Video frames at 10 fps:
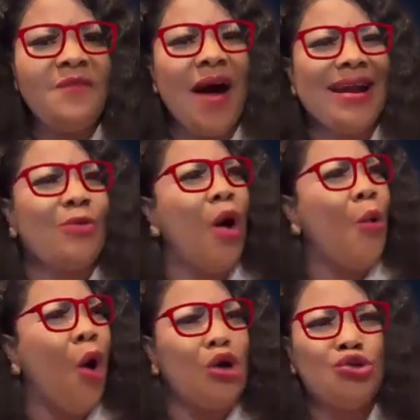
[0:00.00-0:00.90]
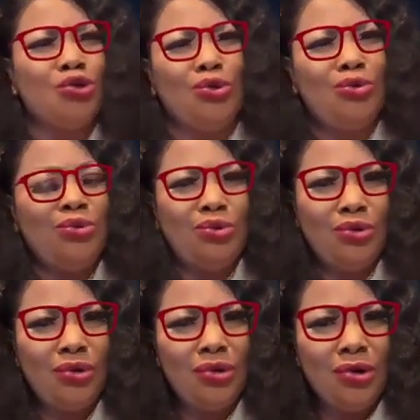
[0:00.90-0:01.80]
Fani kwa court no,
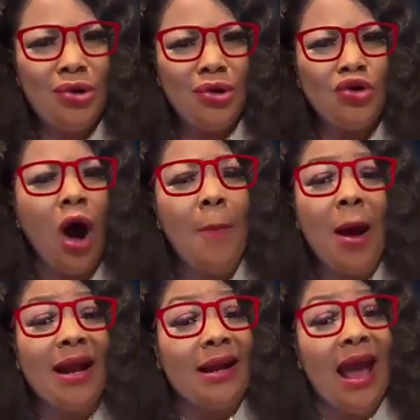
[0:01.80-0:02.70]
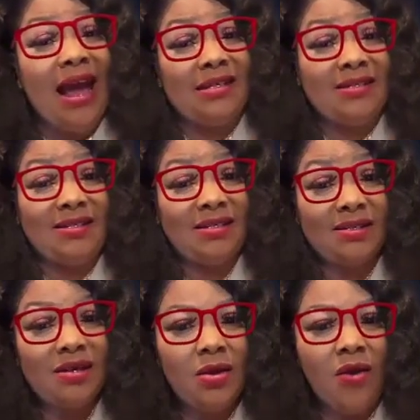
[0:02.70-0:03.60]
nobody
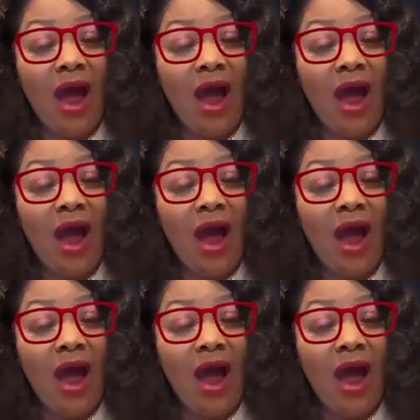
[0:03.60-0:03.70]
cares.